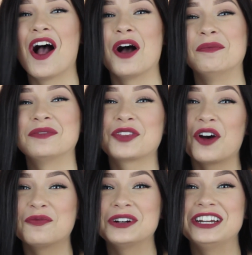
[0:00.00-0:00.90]
Um,
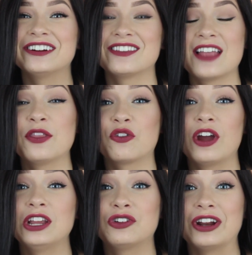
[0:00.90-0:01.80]
sophomore year is 10th
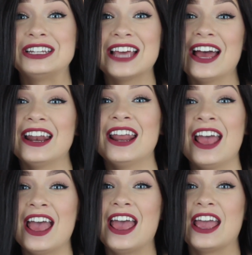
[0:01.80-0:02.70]
grade, grade 10,
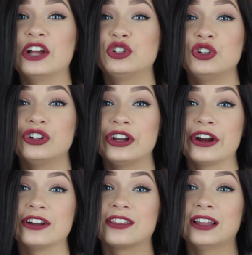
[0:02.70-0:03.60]
and junior
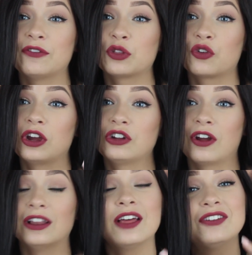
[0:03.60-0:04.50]
year is 11th grade,
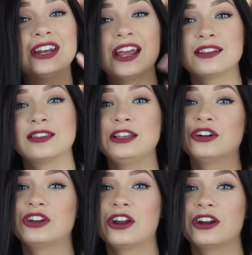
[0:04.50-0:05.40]
grade 11, and
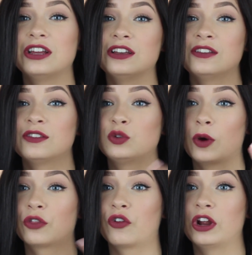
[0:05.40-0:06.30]
senior year is
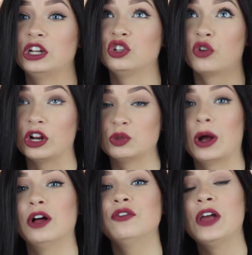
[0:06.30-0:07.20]
12th grade, grade
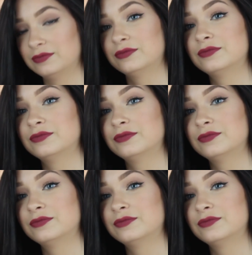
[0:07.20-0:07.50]
12. Um,